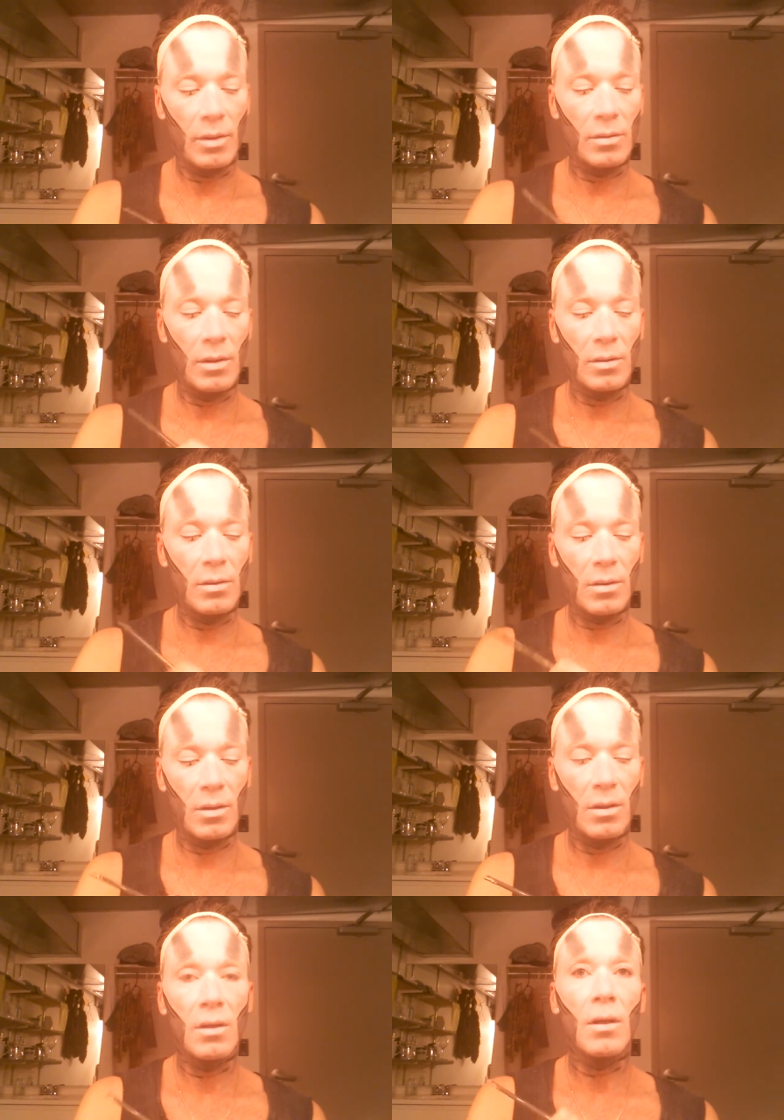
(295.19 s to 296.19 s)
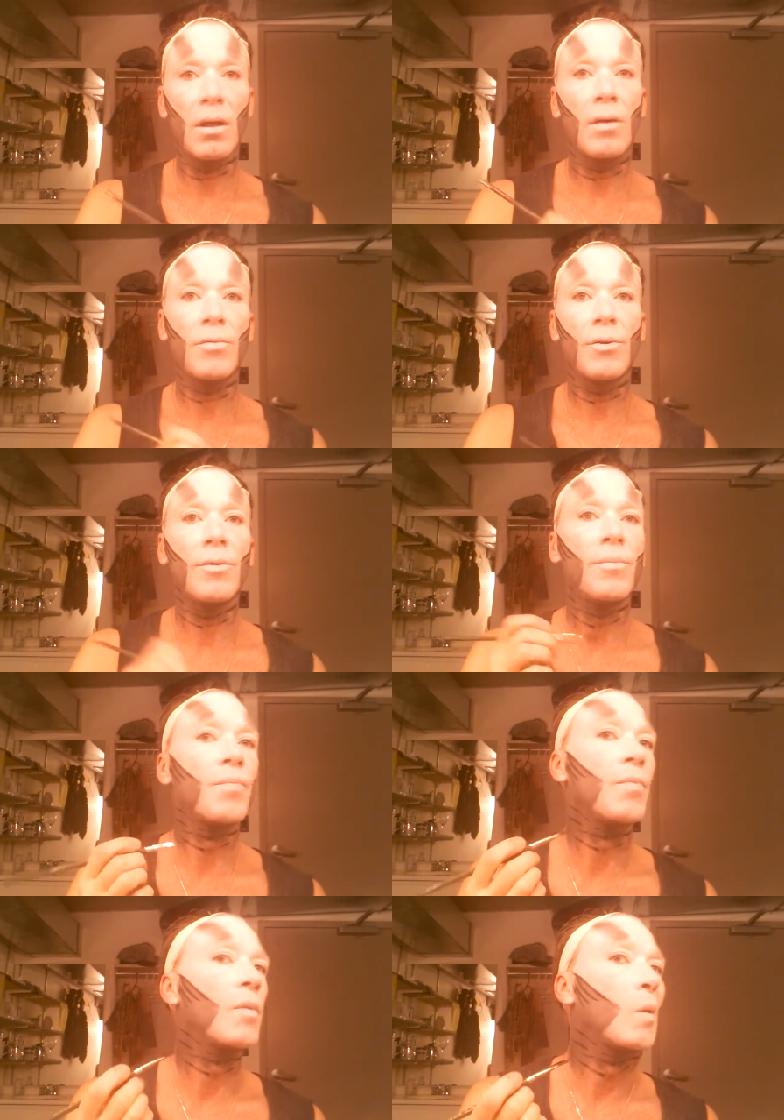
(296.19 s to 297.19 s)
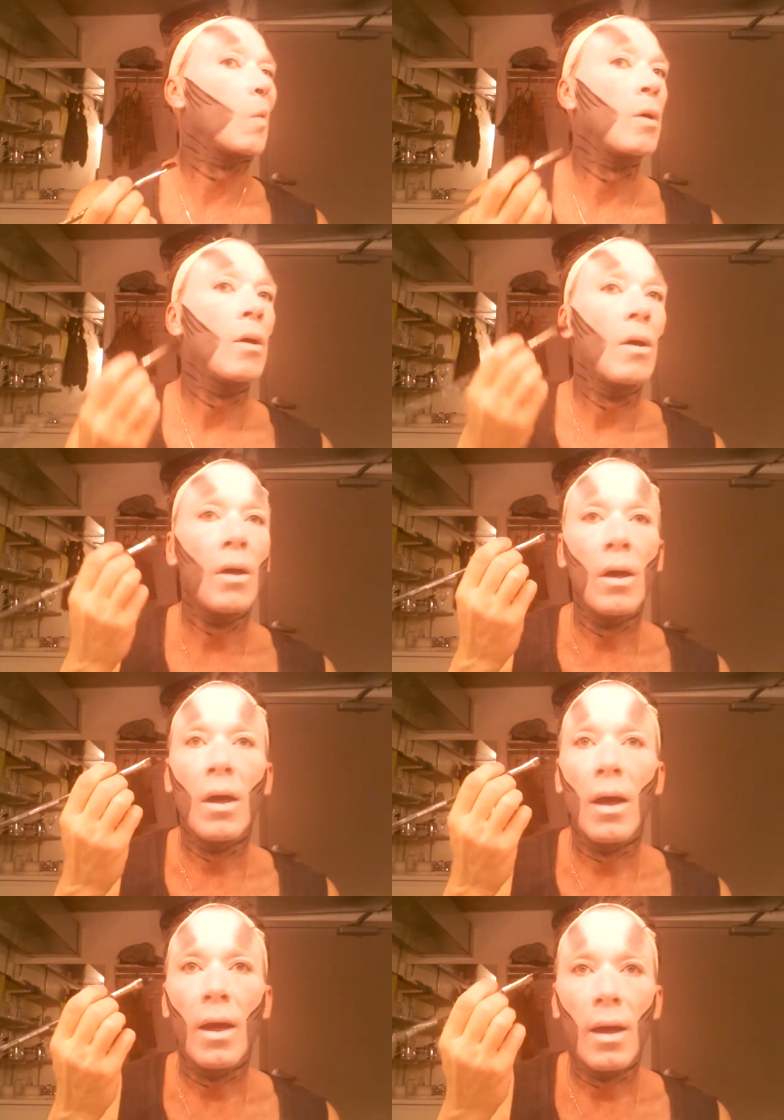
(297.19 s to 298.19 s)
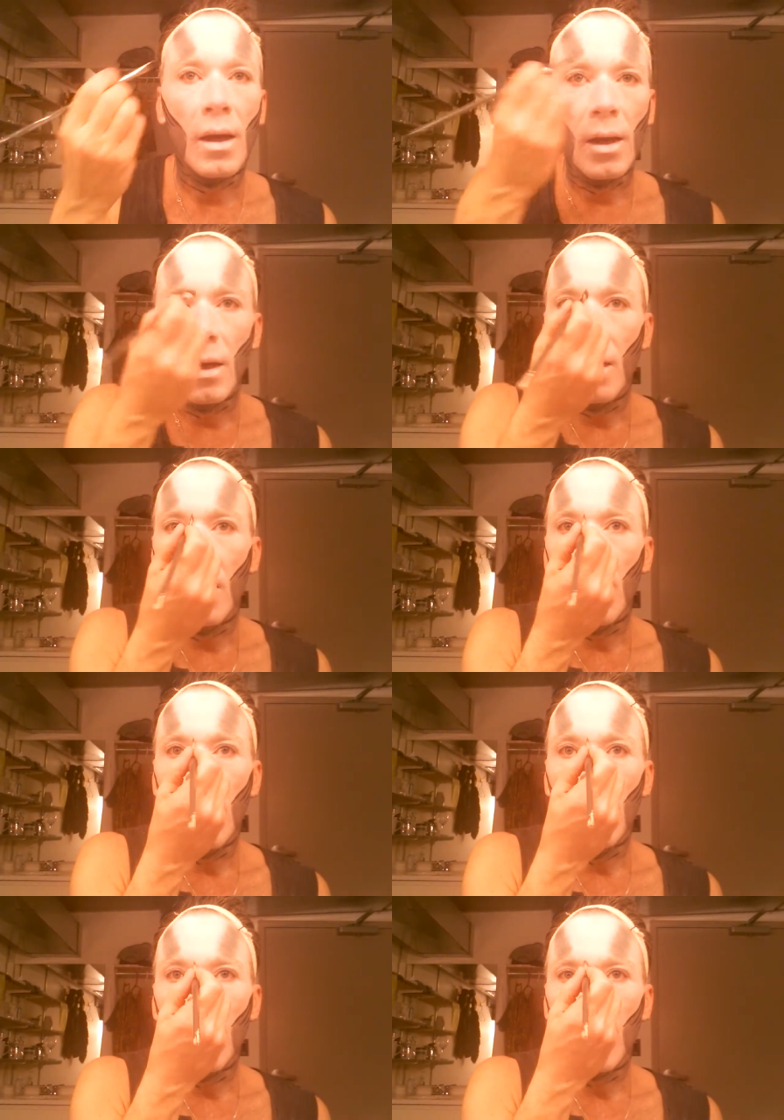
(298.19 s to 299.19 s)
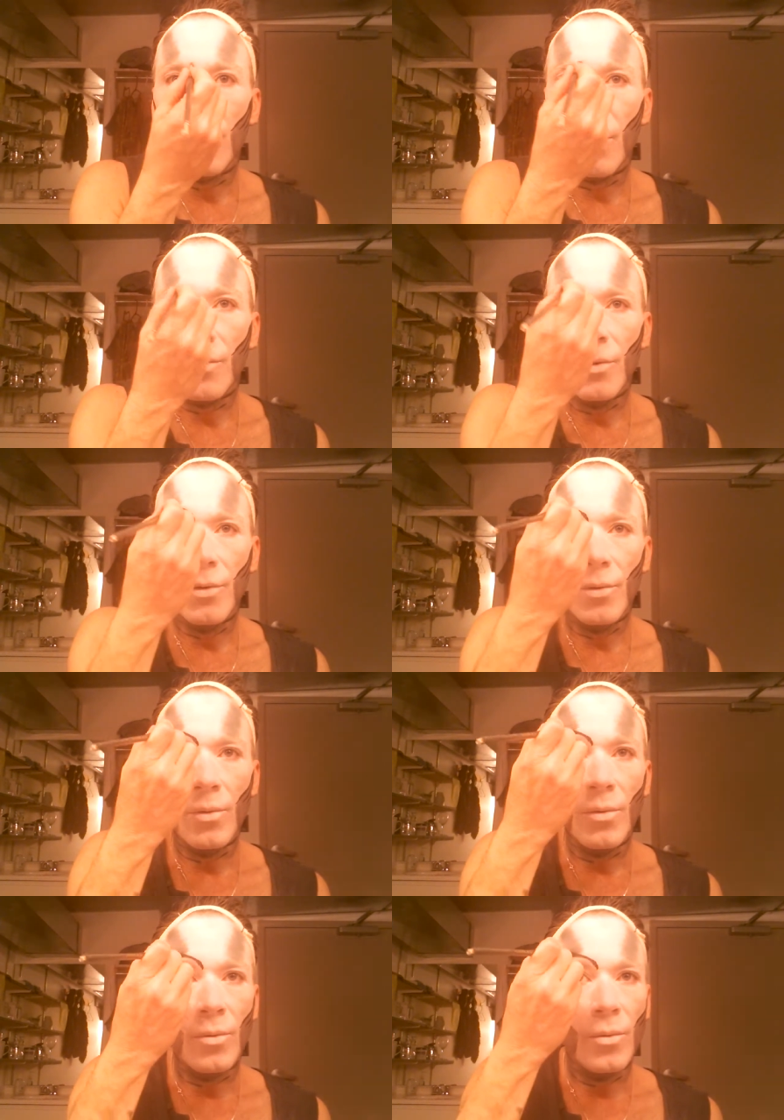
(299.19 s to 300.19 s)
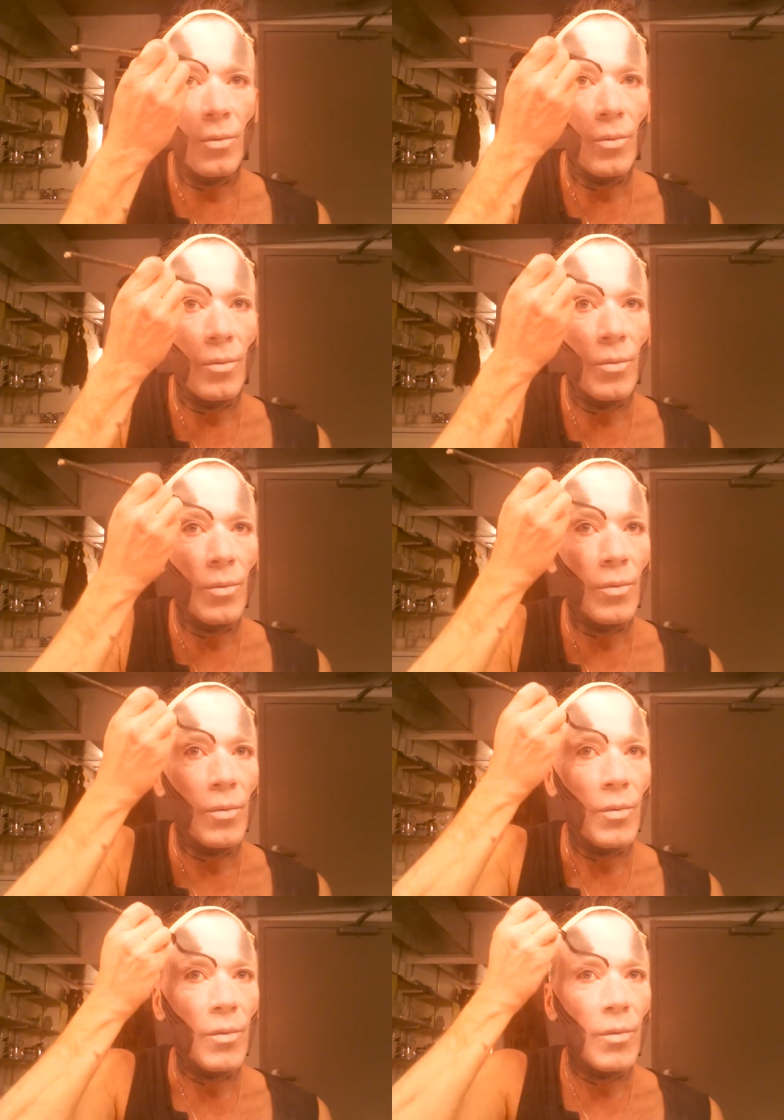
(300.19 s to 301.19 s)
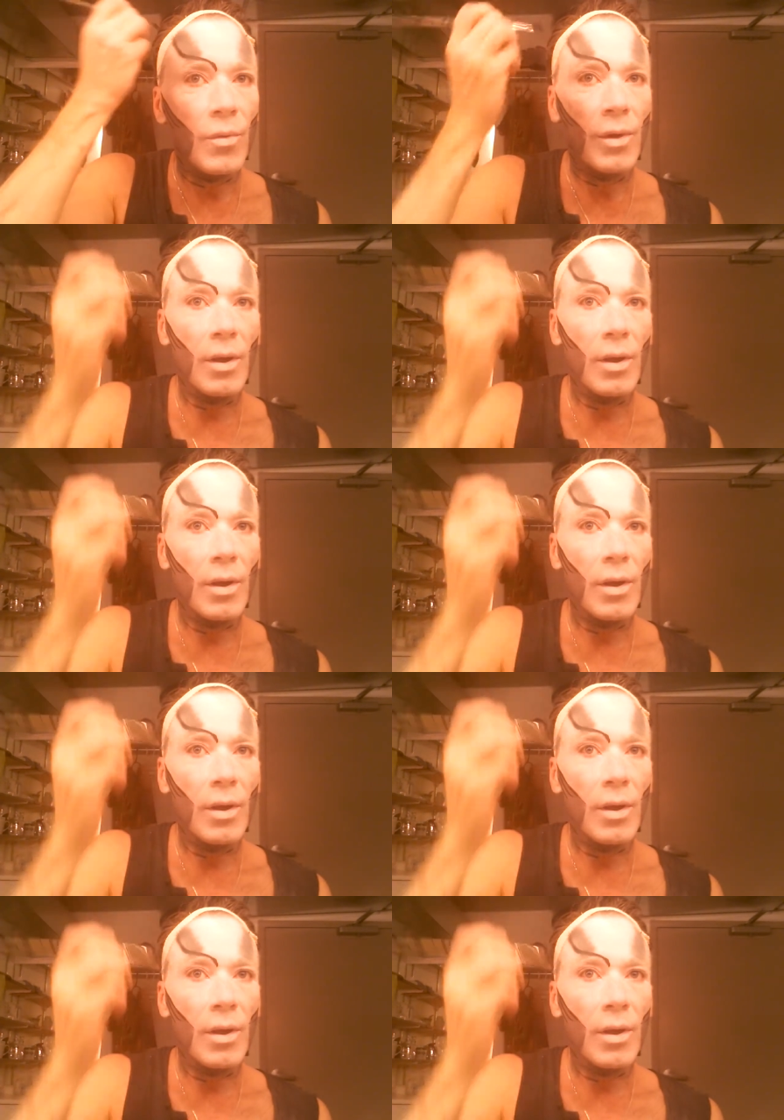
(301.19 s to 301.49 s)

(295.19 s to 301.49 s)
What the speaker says: sense after. And then we start to do the